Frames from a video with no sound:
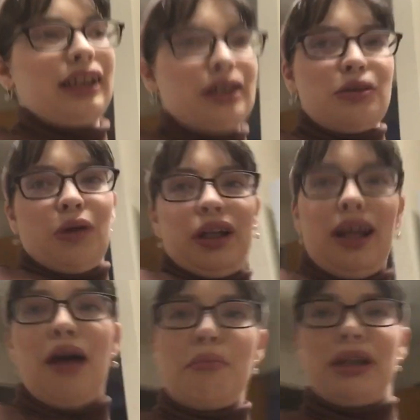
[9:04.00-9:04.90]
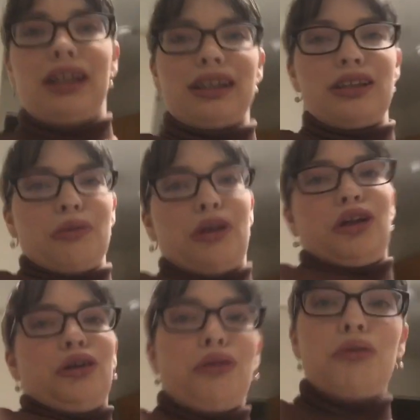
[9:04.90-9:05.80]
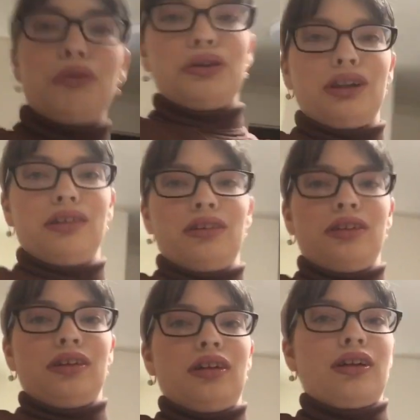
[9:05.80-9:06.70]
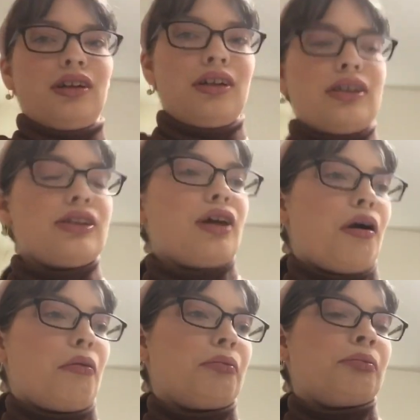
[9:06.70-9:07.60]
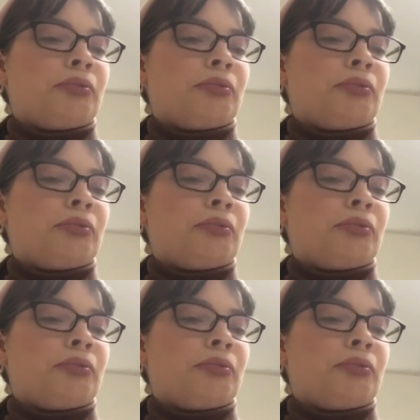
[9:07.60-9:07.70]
He's looking at me. He's so cute. So.